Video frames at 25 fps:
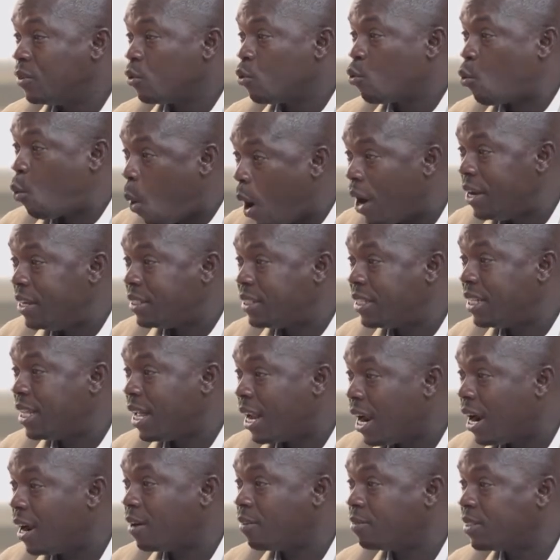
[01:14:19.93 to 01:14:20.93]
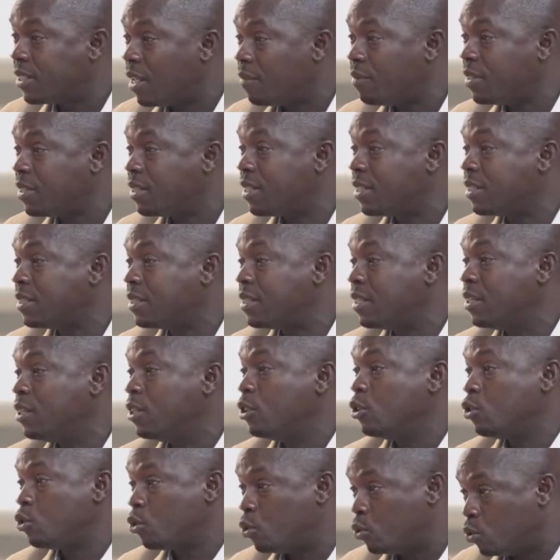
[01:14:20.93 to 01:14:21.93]
quality health services
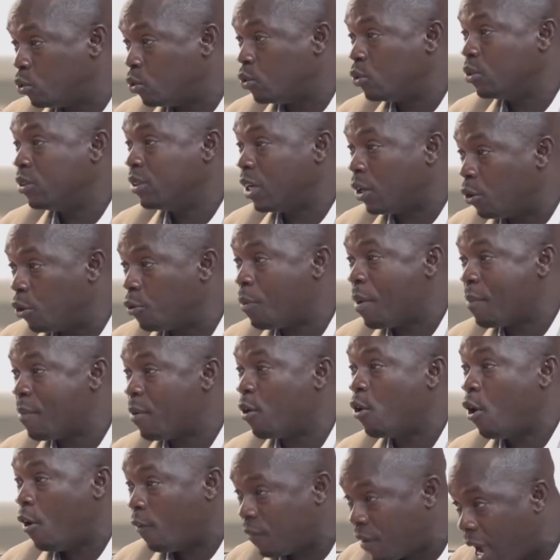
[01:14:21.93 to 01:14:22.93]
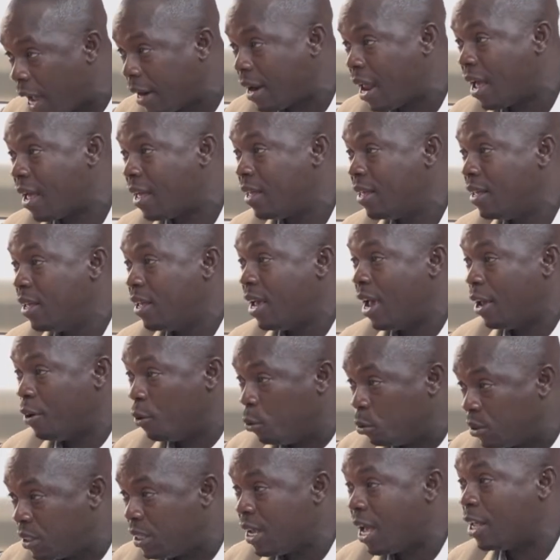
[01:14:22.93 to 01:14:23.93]
to the good people of Ghana. And
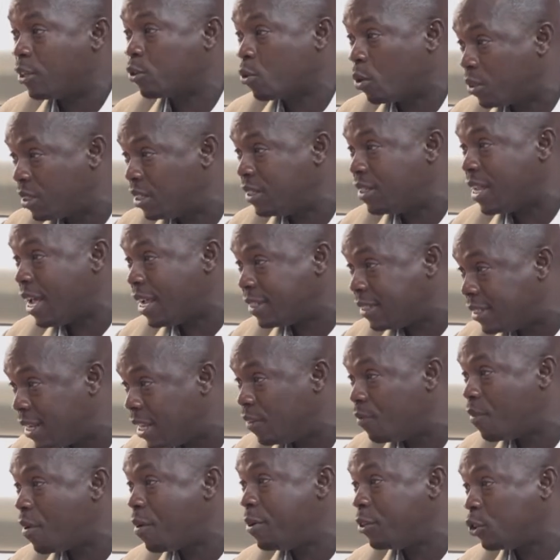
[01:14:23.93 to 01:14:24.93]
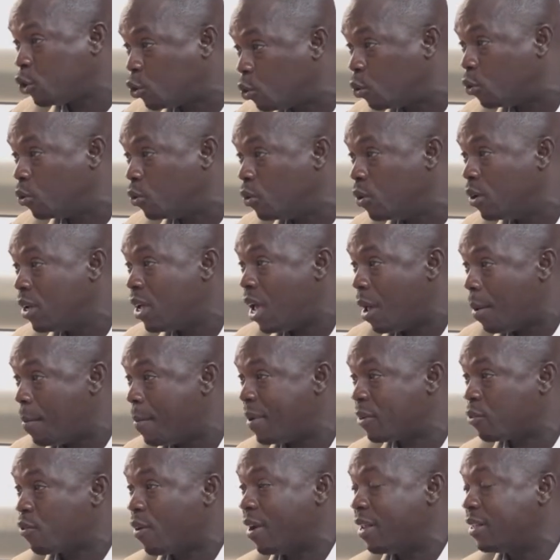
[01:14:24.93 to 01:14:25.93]
OT has gotten their shares very soon. Every
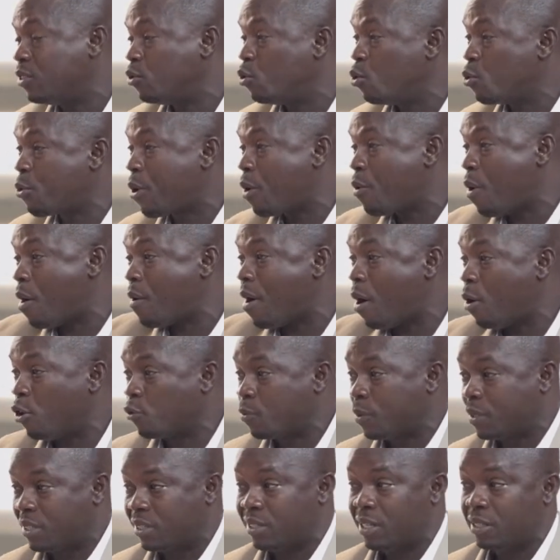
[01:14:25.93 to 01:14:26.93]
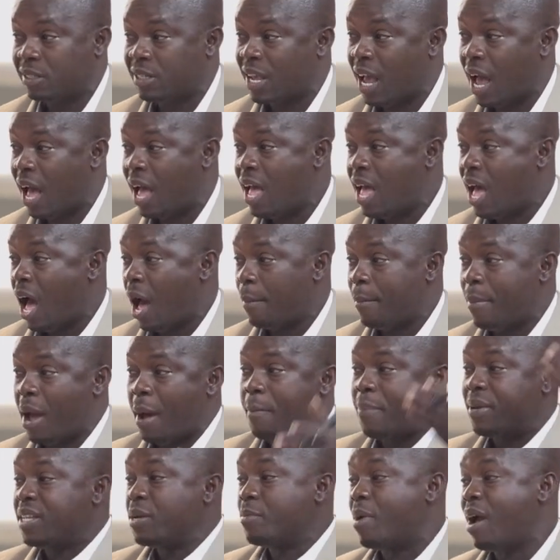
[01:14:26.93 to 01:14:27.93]
much right. The Ultra Rara Hospital is here. I buy a
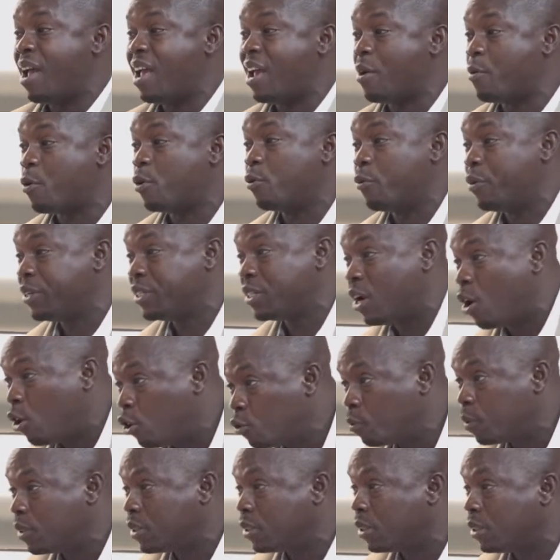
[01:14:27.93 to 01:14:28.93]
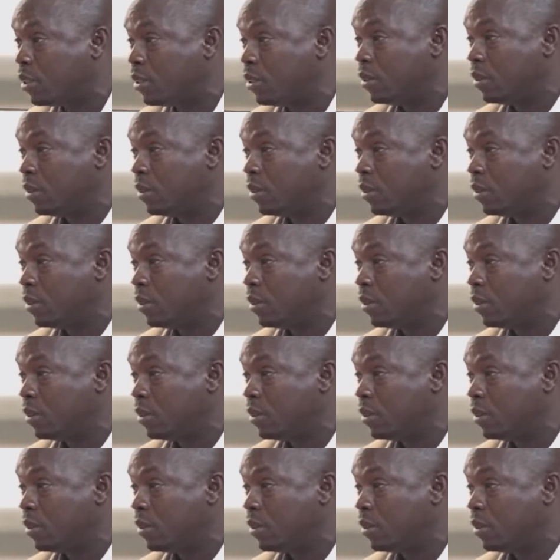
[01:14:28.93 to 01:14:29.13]
Pajama Regional Hospital.